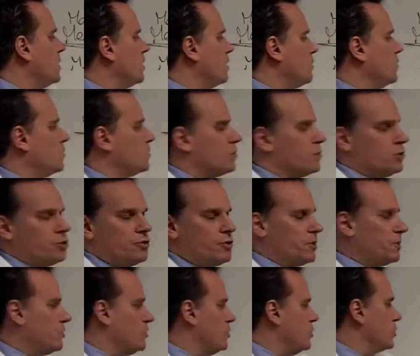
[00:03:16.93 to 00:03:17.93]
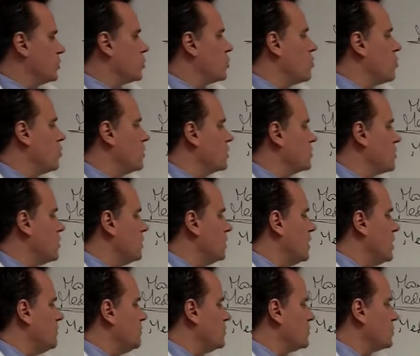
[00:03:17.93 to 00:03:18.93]
In other words, her adrenal and her cortisol
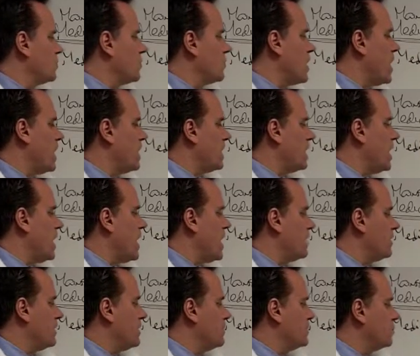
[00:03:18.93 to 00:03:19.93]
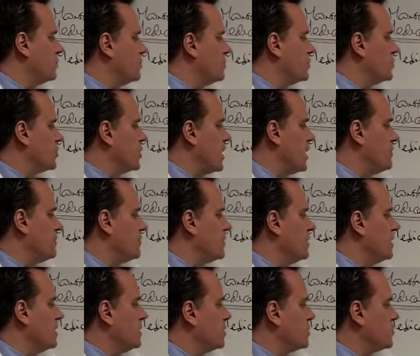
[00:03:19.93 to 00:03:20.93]
levels are not in good shape.
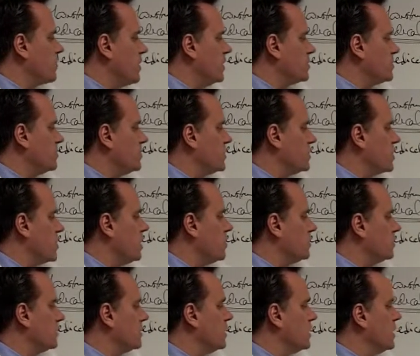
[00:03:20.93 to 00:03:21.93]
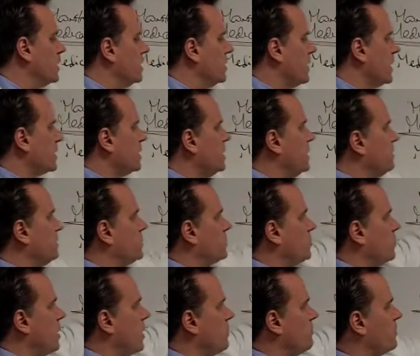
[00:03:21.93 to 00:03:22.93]
So as a result, that keeps
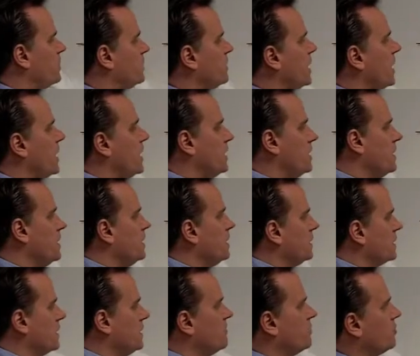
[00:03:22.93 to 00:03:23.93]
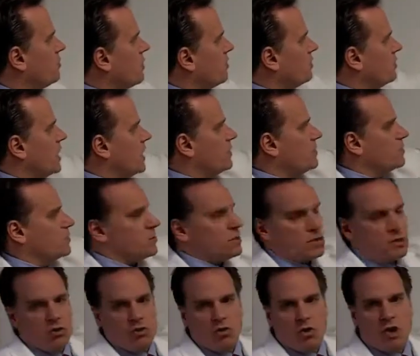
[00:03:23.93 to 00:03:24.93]
her up at night. Keeping her up at night is
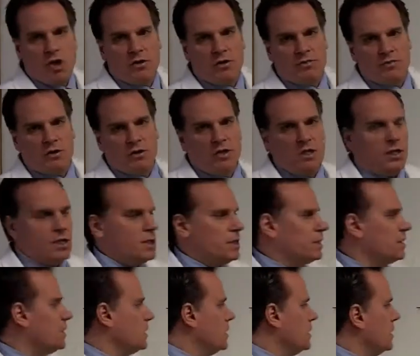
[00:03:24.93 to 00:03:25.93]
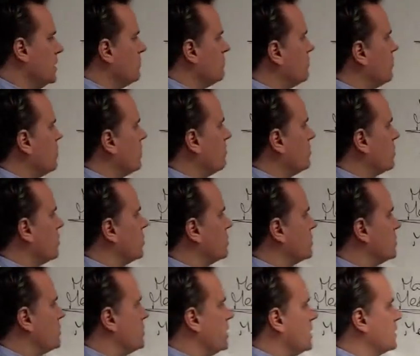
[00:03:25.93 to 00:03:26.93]
going to draw the fatigue. But
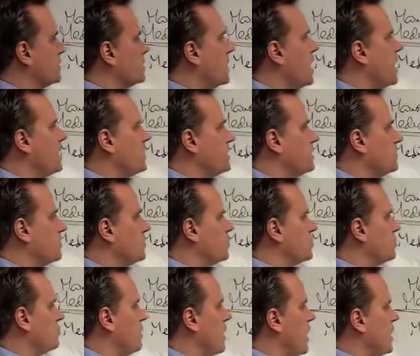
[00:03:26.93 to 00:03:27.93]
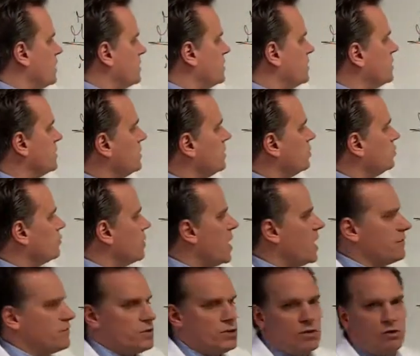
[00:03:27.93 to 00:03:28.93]
because of the anxiety and the stress, it
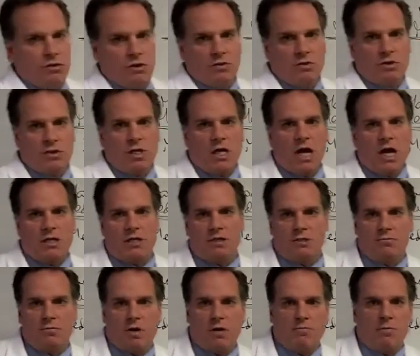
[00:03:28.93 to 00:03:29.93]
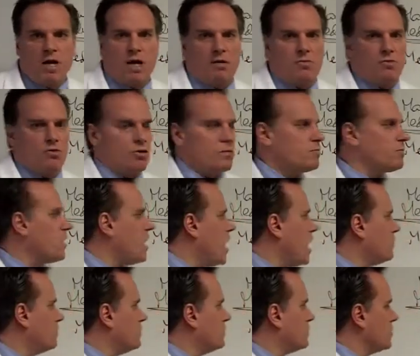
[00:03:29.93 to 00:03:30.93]
drives the adrenals to constantly pump out more
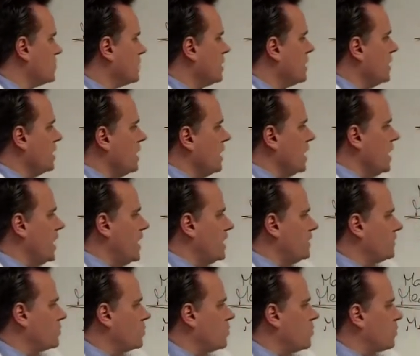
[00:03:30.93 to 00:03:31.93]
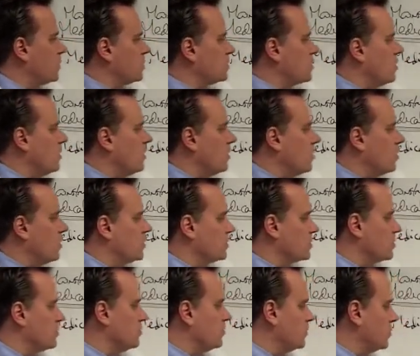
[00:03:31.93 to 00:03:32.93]
problems. And the cortisol
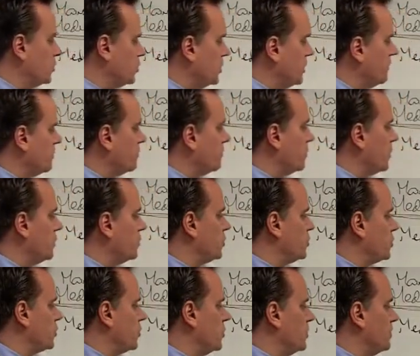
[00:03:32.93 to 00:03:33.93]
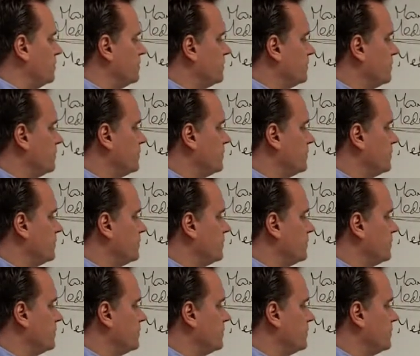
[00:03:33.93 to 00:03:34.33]
also will shift blood sugar.